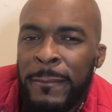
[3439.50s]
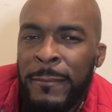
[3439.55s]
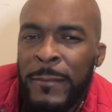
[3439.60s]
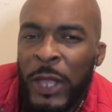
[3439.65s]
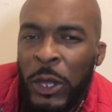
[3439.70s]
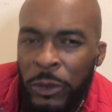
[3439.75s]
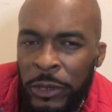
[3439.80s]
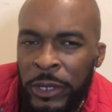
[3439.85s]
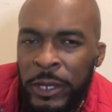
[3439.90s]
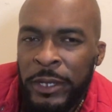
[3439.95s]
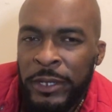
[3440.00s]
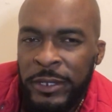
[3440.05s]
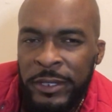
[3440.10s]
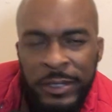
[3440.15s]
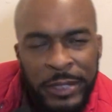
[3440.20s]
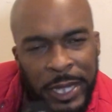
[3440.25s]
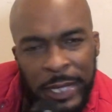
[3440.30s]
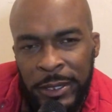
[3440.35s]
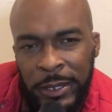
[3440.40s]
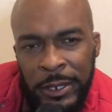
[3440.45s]
Oh yeah, just
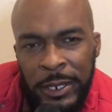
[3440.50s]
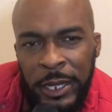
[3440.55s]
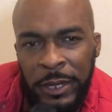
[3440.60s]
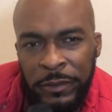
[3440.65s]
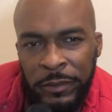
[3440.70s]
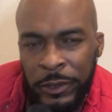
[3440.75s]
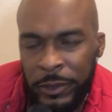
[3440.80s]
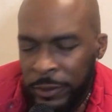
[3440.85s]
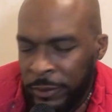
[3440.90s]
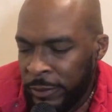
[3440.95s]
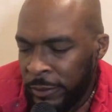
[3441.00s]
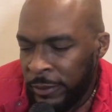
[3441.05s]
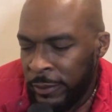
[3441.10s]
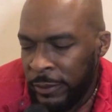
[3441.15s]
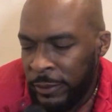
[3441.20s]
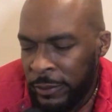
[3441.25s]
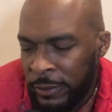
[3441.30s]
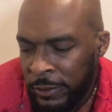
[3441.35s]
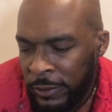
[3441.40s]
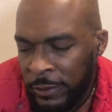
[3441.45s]
like the devil,
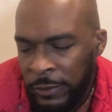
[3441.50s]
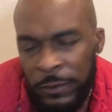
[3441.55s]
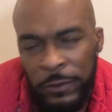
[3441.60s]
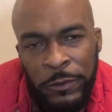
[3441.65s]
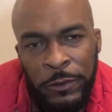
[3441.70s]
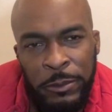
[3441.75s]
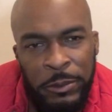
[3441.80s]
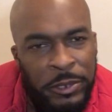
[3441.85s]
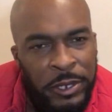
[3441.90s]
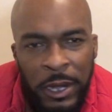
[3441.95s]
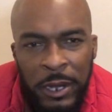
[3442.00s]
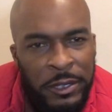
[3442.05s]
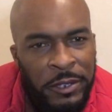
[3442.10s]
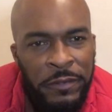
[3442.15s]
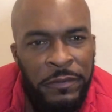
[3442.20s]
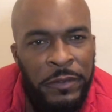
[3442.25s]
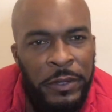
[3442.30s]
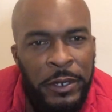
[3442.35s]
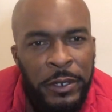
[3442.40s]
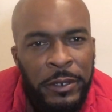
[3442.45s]
from start to
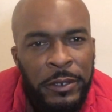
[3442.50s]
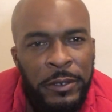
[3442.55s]
finish.